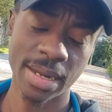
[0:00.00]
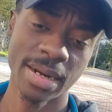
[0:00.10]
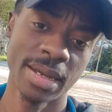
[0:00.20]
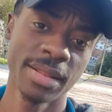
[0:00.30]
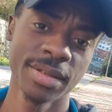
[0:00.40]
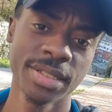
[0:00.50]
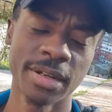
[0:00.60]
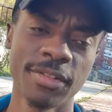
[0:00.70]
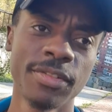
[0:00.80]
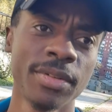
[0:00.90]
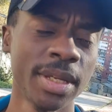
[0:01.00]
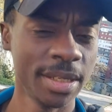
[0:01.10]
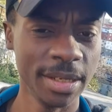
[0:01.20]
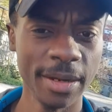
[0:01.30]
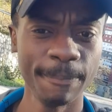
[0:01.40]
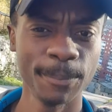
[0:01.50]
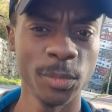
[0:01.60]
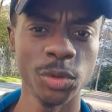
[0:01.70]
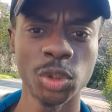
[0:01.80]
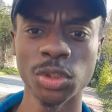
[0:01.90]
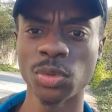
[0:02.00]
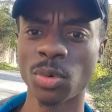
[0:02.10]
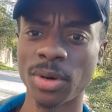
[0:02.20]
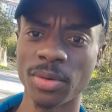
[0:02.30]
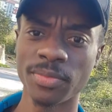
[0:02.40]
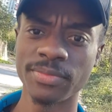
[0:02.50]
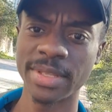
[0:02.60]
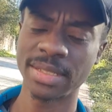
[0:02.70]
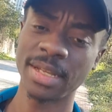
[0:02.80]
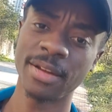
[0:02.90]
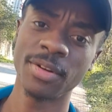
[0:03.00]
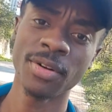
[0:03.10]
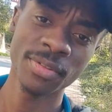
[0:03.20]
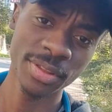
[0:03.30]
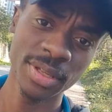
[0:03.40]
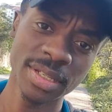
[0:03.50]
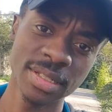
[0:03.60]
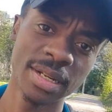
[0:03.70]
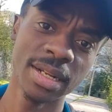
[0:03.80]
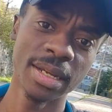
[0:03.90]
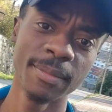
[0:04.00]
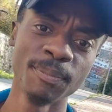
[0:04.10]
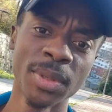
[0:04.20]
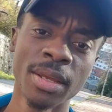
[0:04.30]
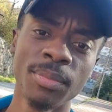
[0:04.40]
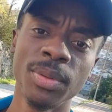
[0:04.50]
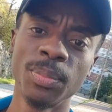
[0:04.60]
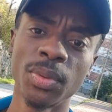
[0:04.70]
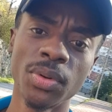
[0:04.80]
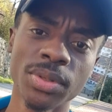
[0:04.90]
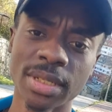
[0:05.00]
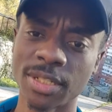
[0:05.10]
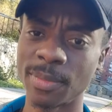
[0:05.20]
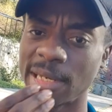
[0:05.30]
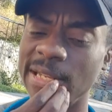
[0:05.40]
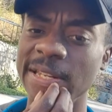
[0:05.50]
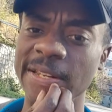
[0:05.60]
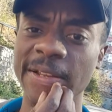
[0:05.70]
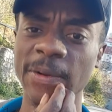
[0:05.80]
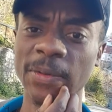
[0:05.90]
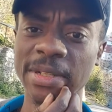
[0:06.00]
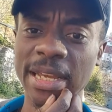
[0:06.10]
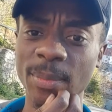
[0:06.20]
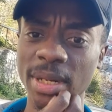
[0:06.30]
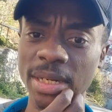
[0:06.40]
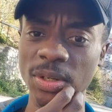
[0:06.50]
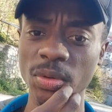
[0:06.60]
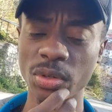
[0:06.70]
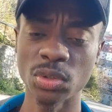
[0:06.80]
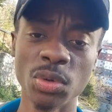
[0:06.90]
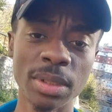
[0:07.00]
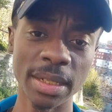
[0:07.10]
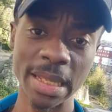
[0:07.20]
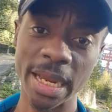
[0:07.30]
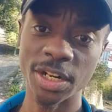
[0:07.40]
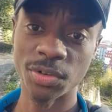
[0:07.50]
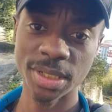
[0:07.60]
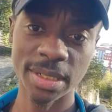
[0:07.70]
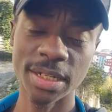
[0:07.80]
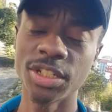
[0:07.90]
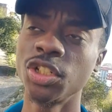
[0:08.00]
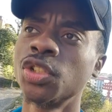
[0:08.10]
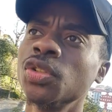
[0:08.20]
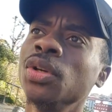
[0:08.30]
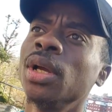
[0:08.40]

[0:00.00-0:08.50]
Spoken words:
and other stuff, yeah, which is one of the things that people suspected in a long time, and it was good that they addressed that issue.